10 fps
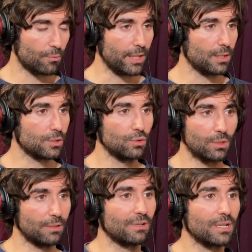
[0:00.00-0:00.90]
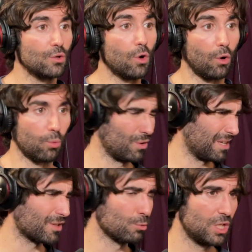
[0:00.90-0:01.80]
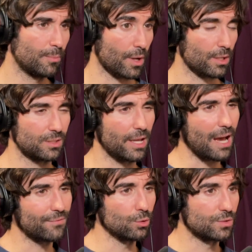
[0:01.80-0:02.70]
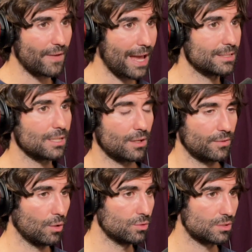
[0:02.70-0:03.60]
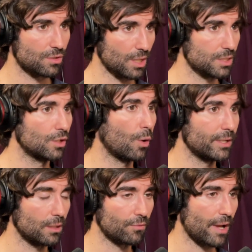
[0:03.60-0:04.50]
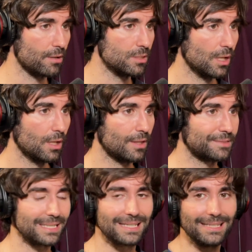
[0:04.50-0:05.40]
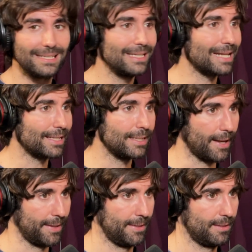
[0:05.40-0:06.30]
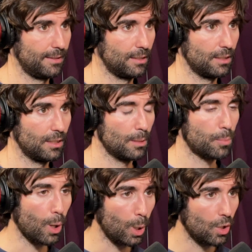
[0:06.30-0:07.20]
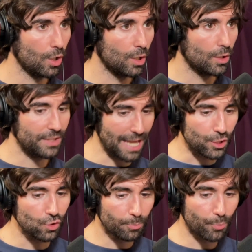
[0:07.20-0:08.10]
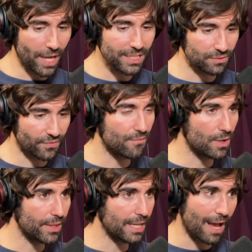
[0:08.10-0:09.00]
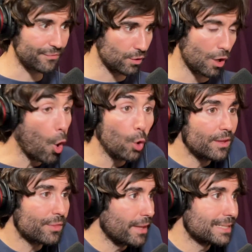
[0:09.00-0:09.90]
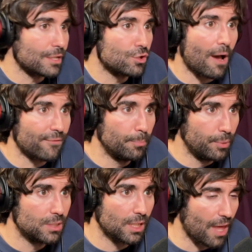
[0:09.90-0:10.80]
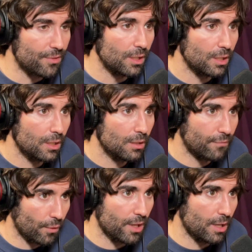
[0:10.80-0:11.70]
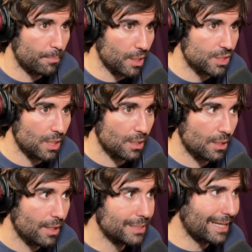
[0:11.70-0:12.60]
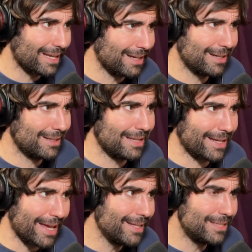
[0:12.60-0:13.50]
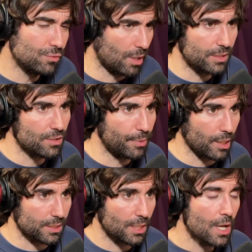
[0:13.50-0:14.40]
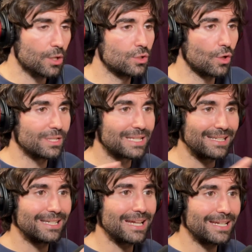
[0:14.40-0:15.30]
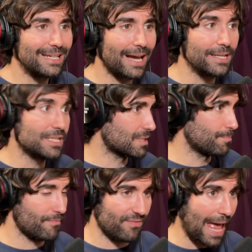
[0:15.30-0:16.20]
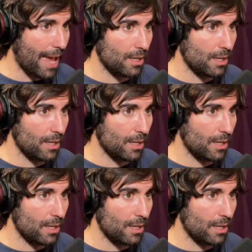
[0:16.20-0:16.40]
right? Because you rent a U-Haul, well, that's so cheap, right? Because they have those vans and those trucks going all around that says $19.99. Bro, the actual price of everything after all the things that you have to put together for the budget is like $80 to $100 because you know it's $19.99 just flat